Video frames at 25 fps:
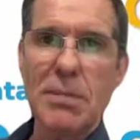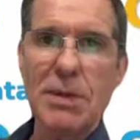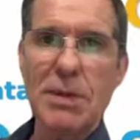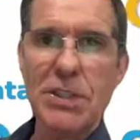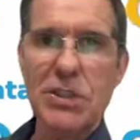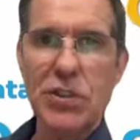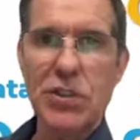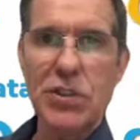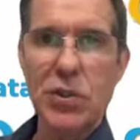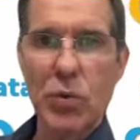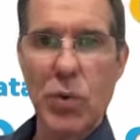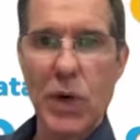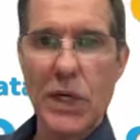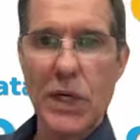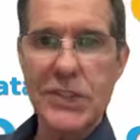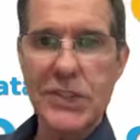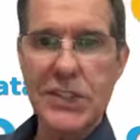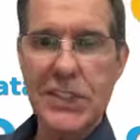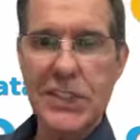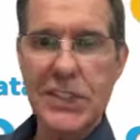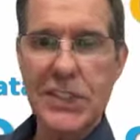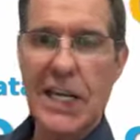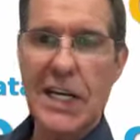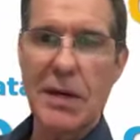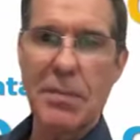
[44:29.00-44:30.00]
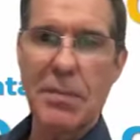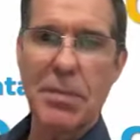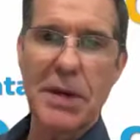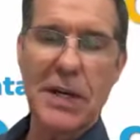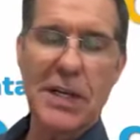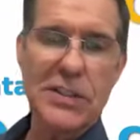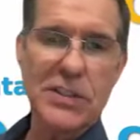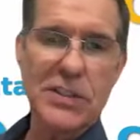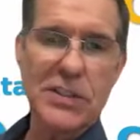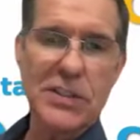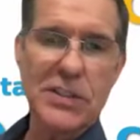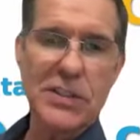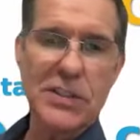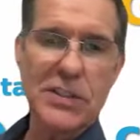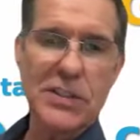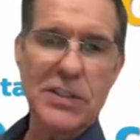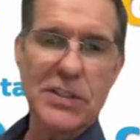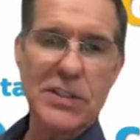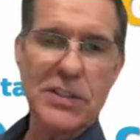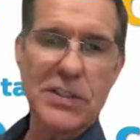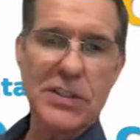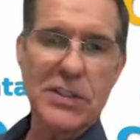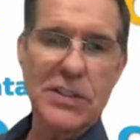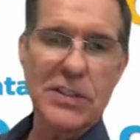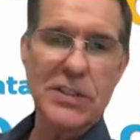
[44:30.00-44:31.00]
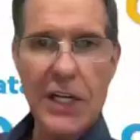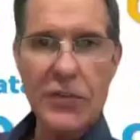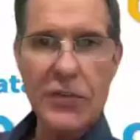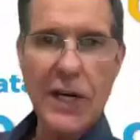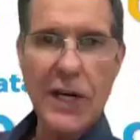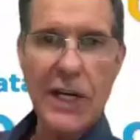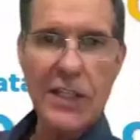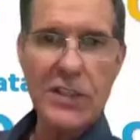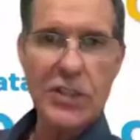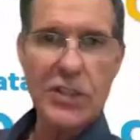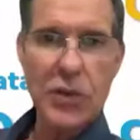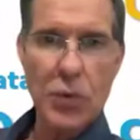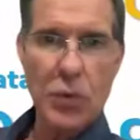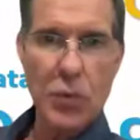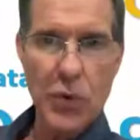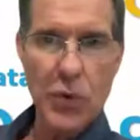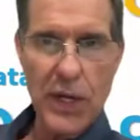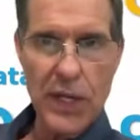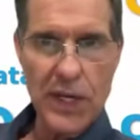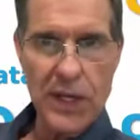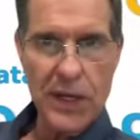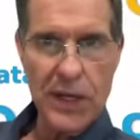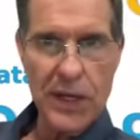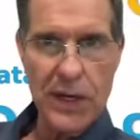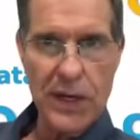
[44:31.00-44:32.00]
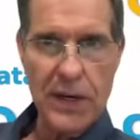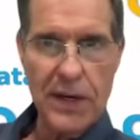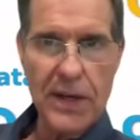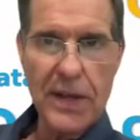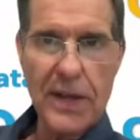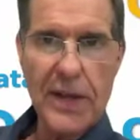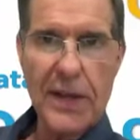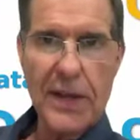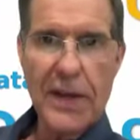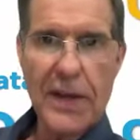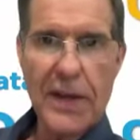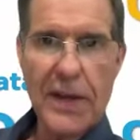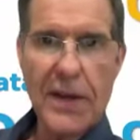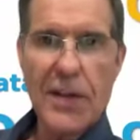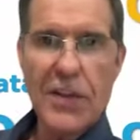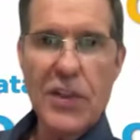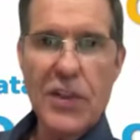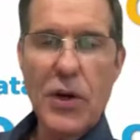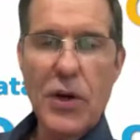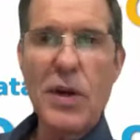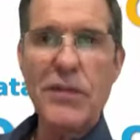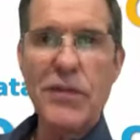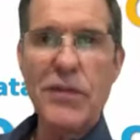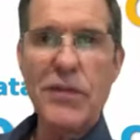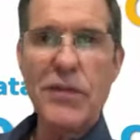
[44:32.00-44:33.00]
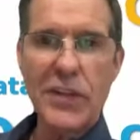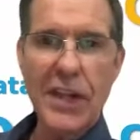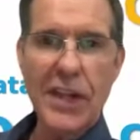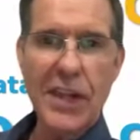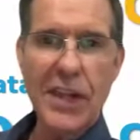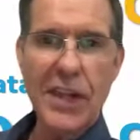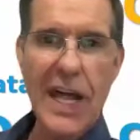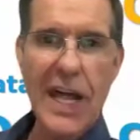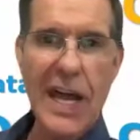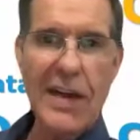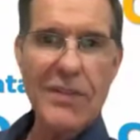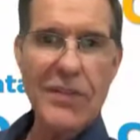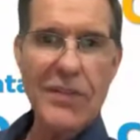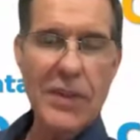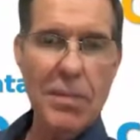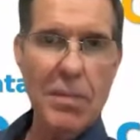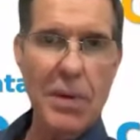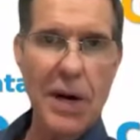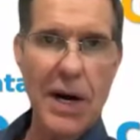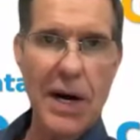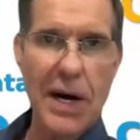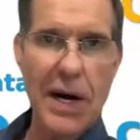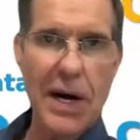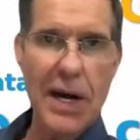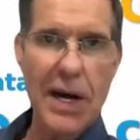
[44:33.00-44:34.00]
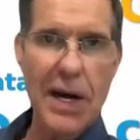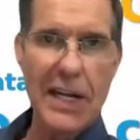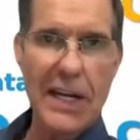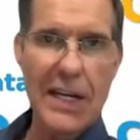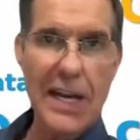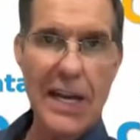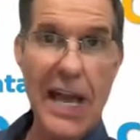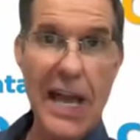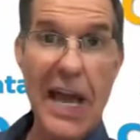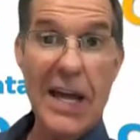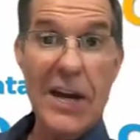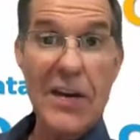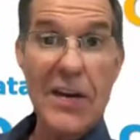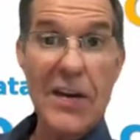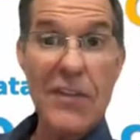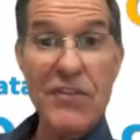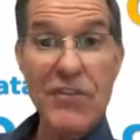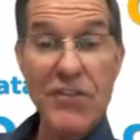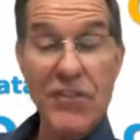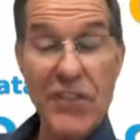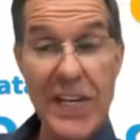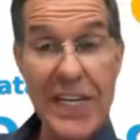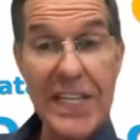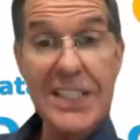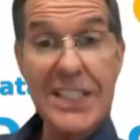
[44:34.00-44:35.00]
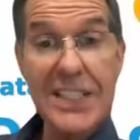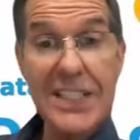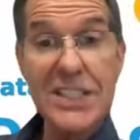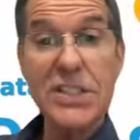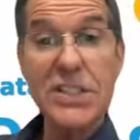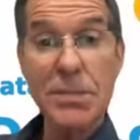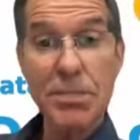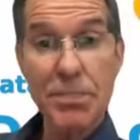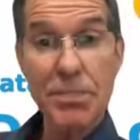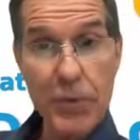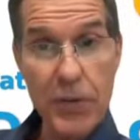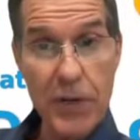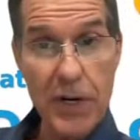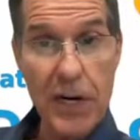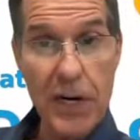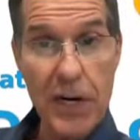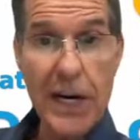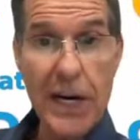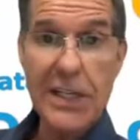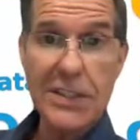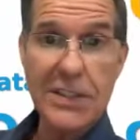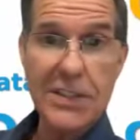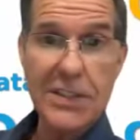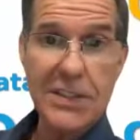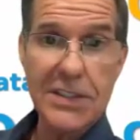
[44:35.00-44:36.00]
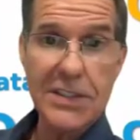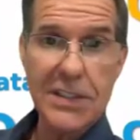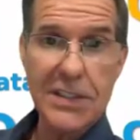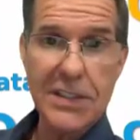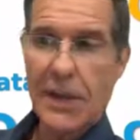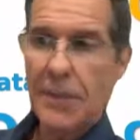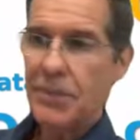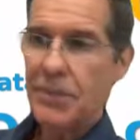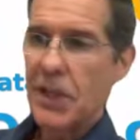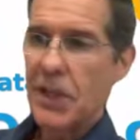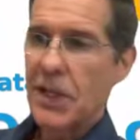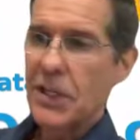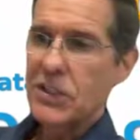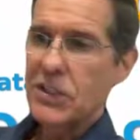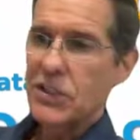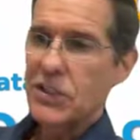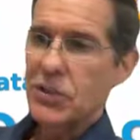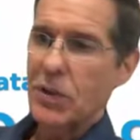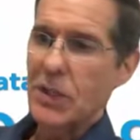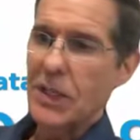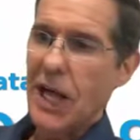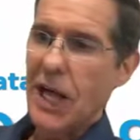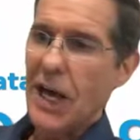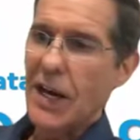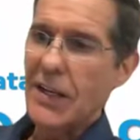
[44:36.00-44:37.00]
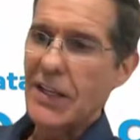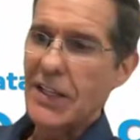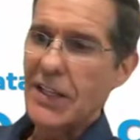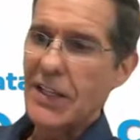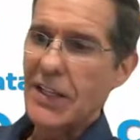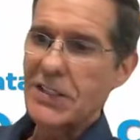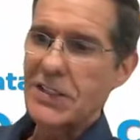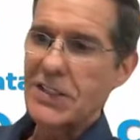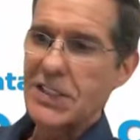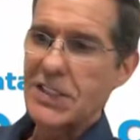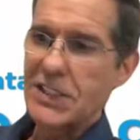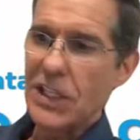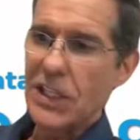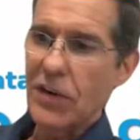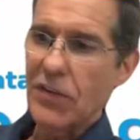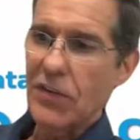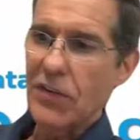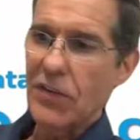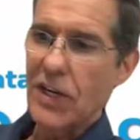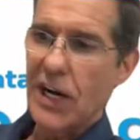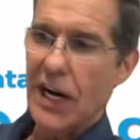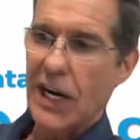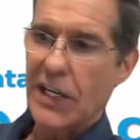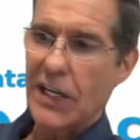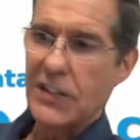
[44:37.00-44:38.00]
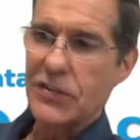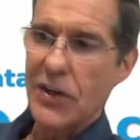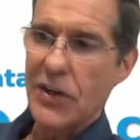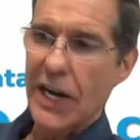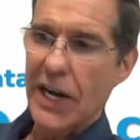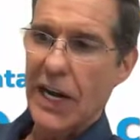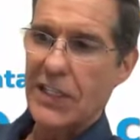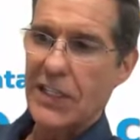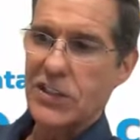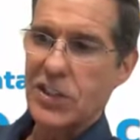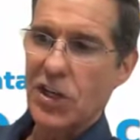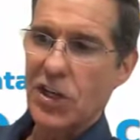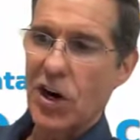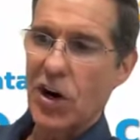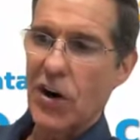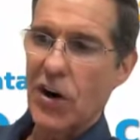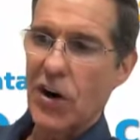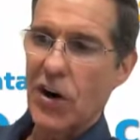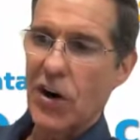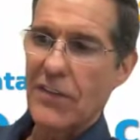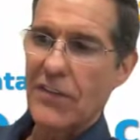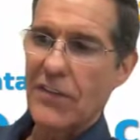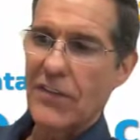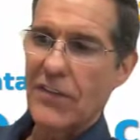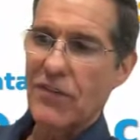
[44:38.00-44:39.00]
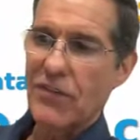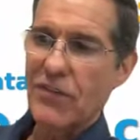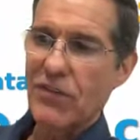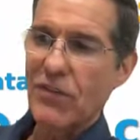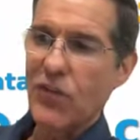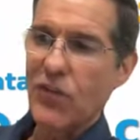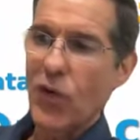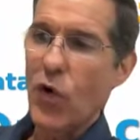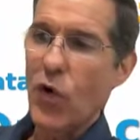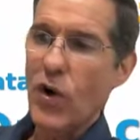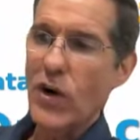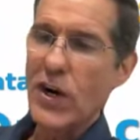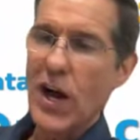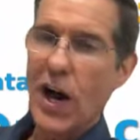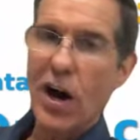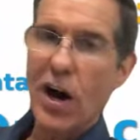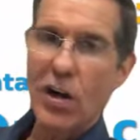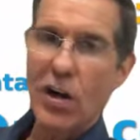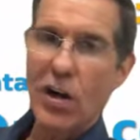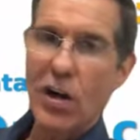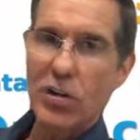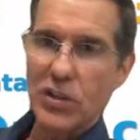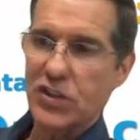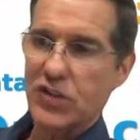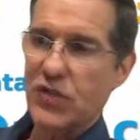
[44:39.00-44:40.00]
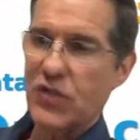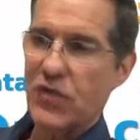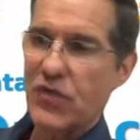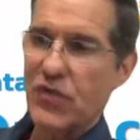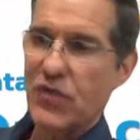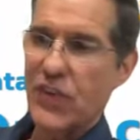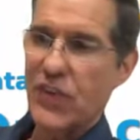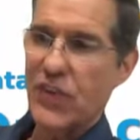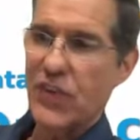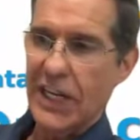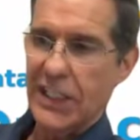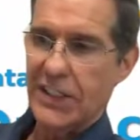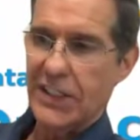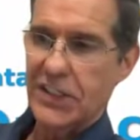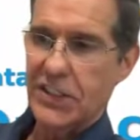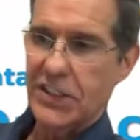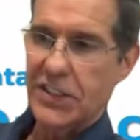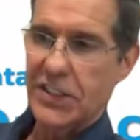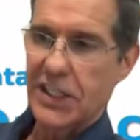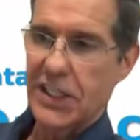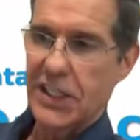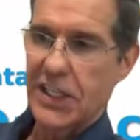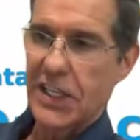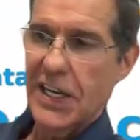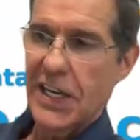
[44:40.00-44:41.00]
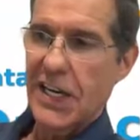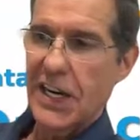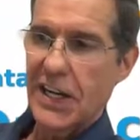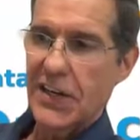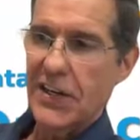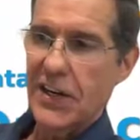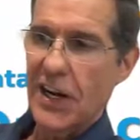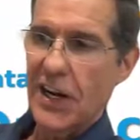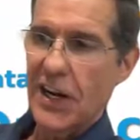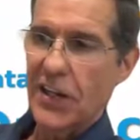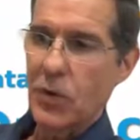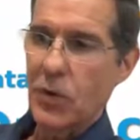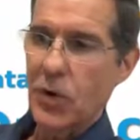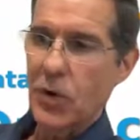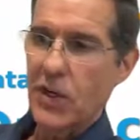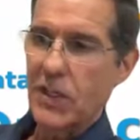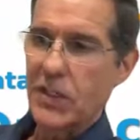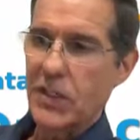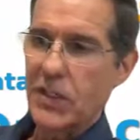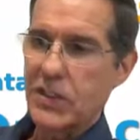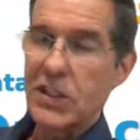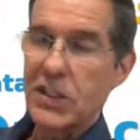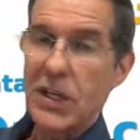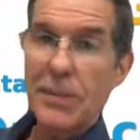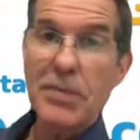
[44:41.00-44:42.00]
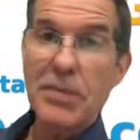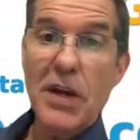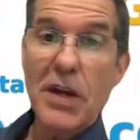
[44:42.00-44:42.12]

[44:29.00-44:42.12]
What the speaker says: to be too one-sided, because the way these contracts are written, they're written for the life of the mine at a fixed price. So a lot of these silver contracts are at $4 fixed. In other words,